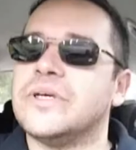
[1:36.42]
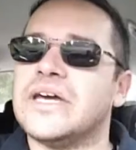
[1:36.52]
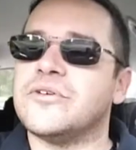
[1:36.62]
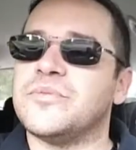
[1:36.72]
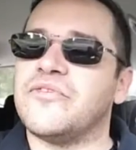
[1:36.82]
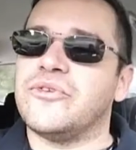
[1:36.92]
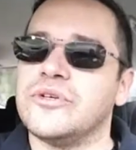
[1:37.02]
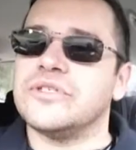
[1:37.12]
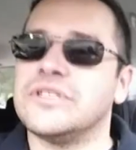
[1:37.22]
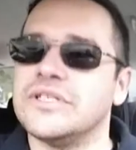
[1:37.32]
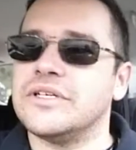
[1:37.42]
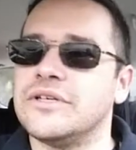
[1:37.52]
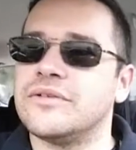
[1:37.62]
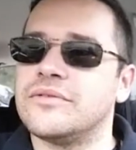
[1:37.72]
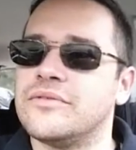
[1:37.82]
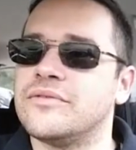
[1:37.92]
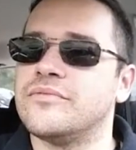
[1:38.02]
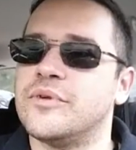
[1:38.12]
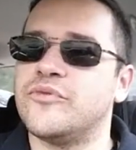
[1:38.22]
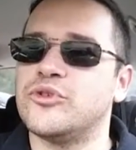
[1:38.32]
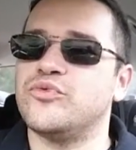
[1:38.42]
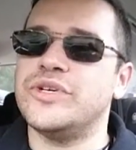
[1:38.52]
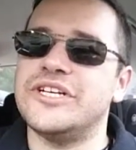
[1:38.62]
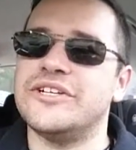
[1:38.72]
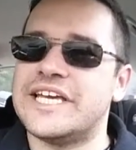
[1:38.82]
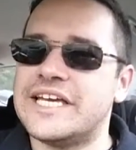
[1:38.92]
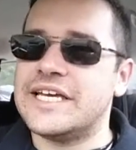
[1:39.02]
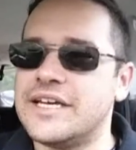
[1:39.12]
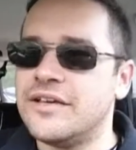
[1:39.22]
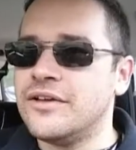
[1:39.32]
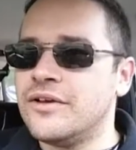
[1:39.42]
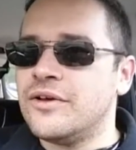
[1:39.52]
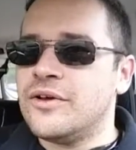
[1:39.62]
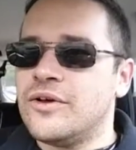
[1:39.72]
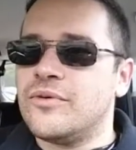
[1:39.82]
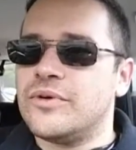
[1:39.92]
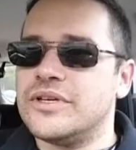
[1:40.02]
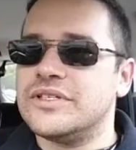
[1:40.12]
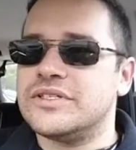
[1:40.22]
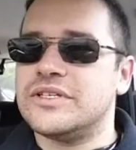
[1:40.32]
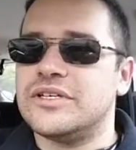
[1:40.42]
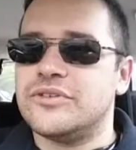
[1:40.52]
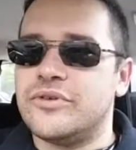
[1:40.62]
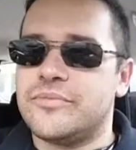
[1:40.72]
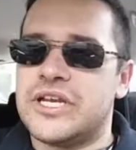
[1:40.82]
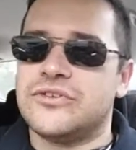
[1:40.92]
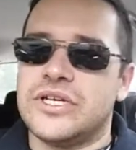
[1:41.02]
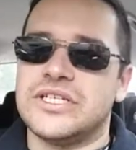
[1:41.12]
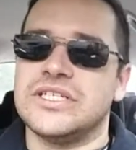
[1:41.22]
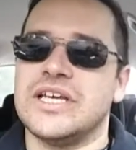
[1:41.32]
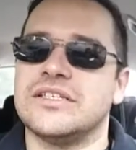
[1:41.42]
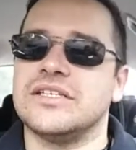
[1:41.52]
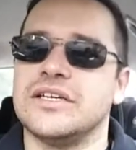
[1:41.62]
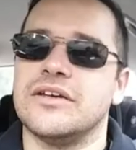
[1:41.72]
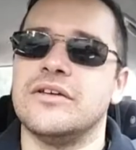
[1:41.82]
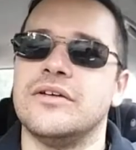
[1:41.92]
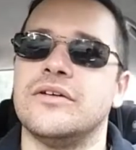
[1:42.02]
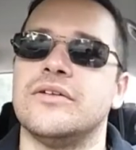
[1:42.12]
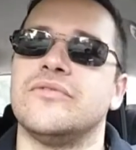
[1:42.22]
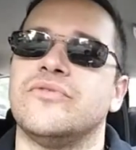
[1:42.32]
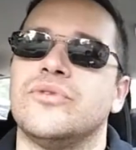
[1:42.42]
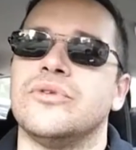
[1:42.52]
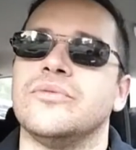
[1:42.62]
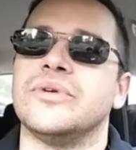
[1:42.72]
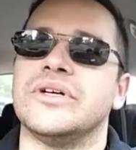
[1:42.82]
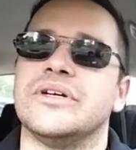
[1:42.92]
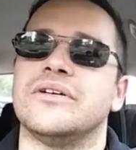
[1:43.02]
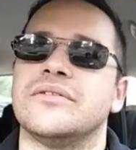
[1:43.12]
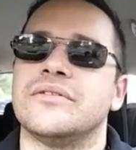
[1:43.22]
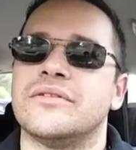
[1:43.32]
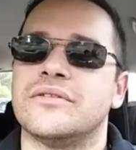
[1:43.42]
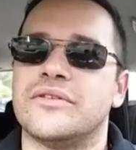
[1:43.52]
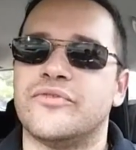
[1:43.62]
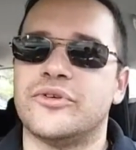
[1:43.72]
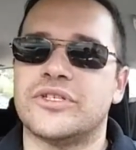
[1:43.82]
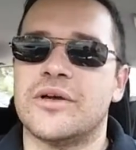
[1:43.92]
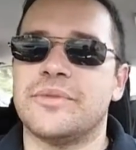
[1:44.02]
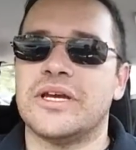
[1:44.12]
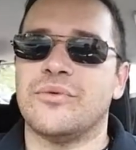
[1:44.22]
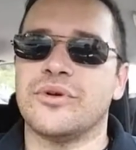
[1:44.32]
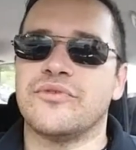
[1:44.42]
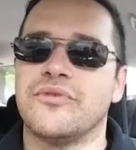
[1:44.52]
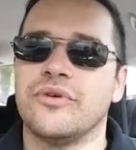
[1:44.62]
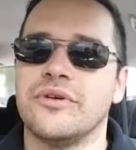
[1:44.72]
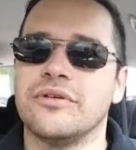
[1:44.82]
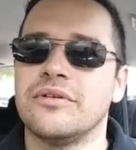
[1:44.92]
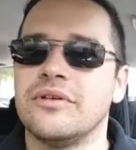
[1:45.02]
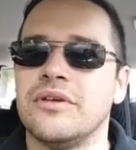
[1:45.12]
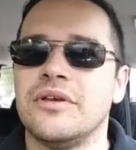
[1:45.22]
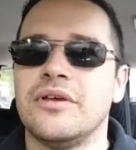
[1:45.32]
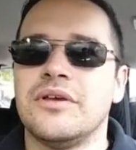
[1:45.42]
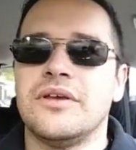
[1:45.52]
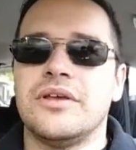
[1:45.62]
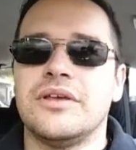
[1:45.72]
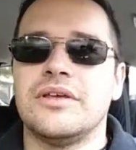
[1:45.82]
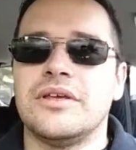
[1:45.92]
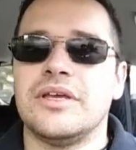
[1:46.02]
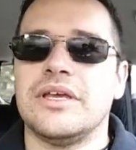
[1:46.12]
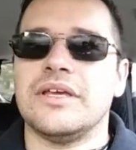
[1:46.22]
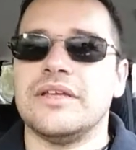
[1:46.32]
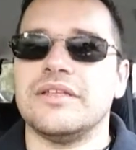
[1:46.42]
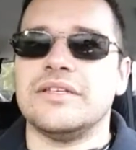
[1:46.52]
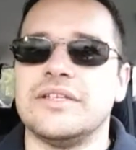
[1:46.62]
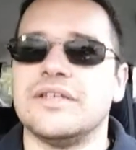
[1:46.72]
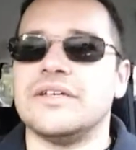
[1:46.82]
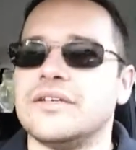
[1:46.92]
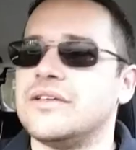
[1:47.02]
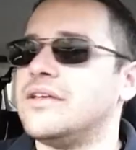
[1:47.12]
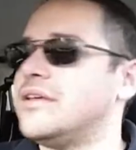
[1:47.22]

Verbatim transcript: but that was my first uh, my first real gig was uh, doing penetration testing for uh, the first company I worked for, and uh,